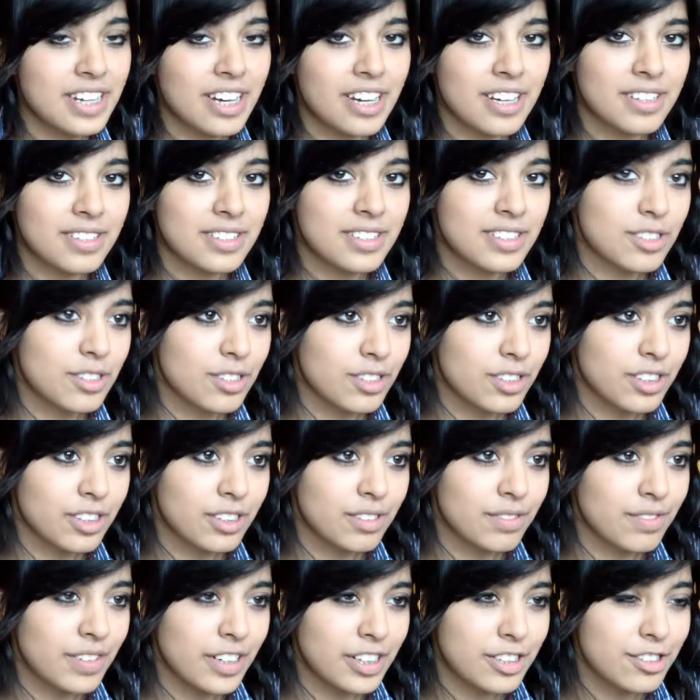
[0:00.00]
at certain
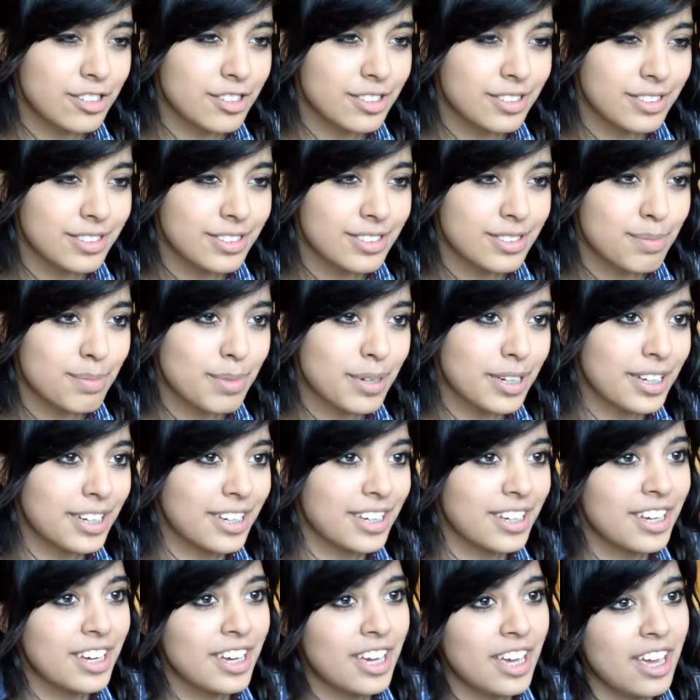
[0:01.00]
conventions,
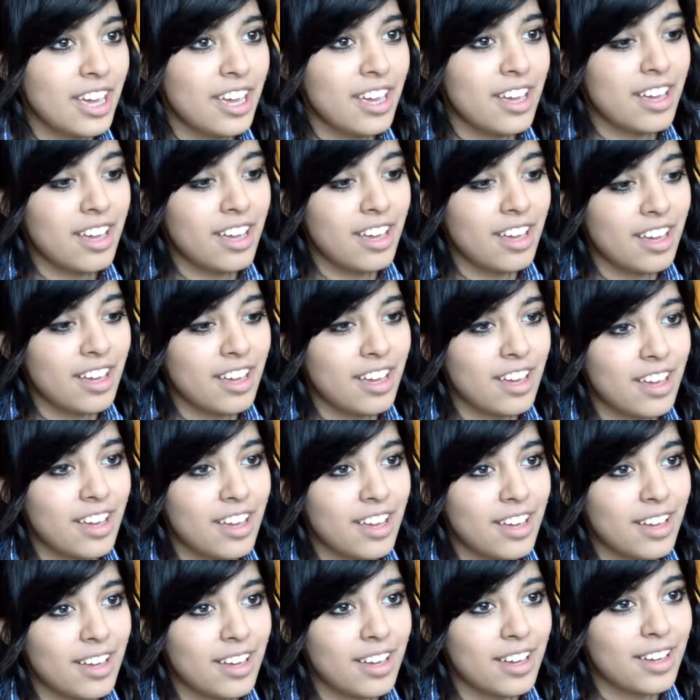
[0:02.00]
but
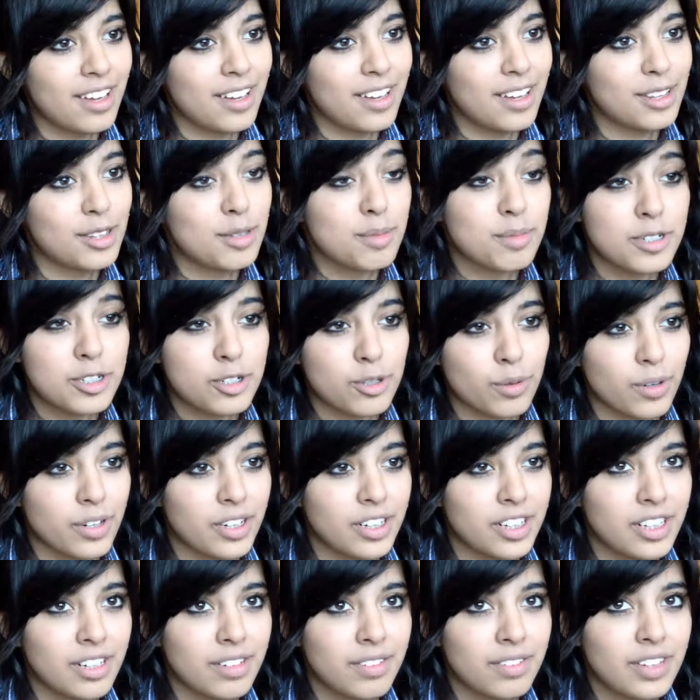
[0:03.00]
the
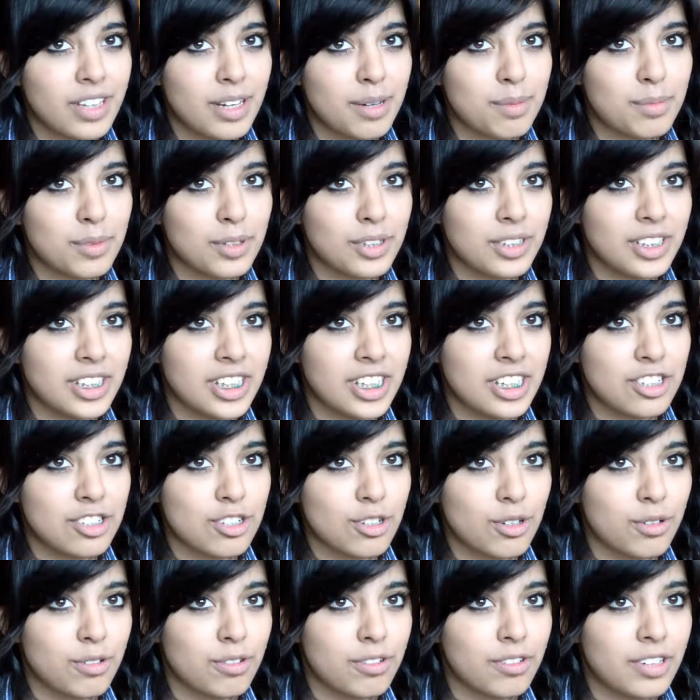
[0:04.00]
majority of them really
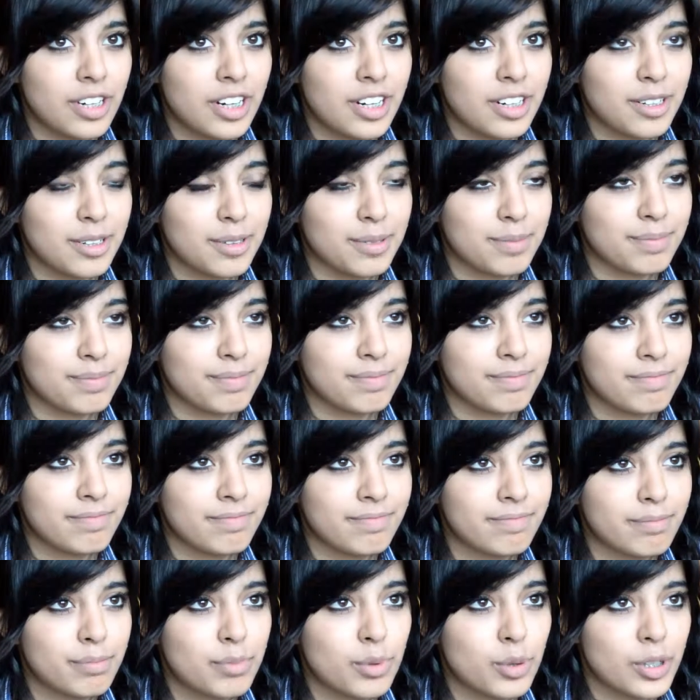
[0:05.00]
don't
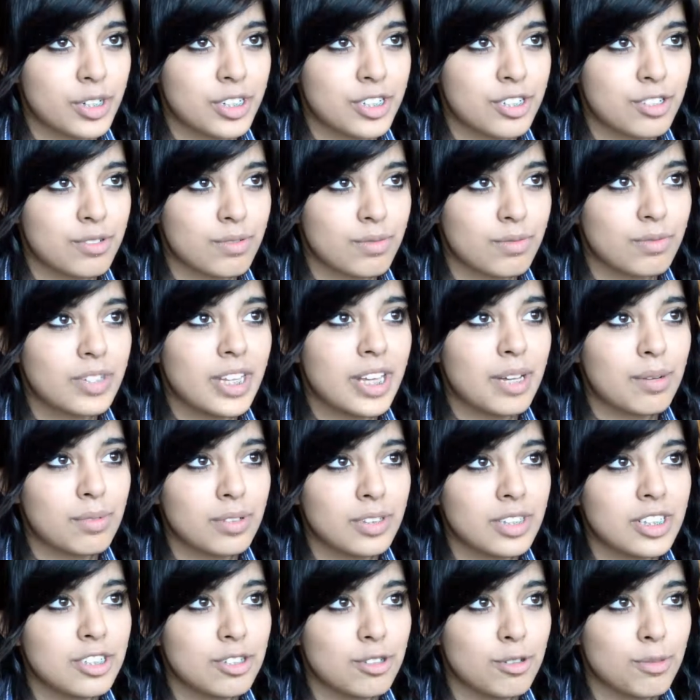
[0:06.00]
they
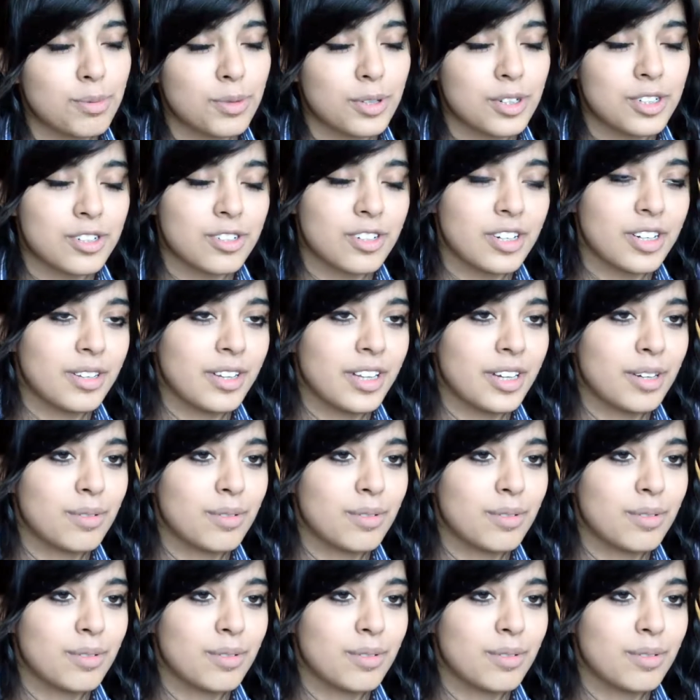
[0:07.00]
really do portray like